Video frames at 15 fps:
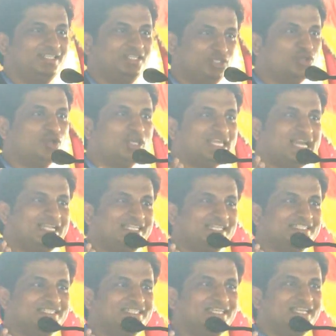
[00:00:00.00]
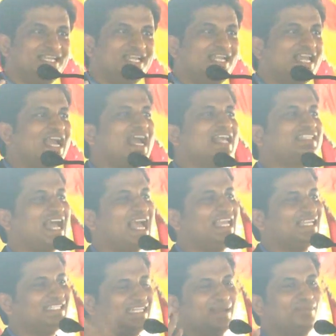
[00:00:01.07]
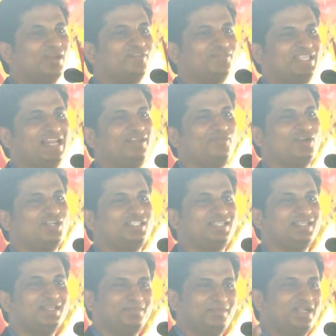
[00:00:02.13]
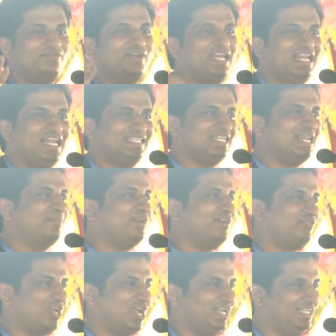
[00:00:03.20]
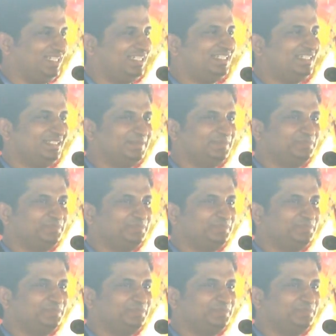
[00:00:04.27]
You know that? India has highest number of cell phones, but very less number of toilets.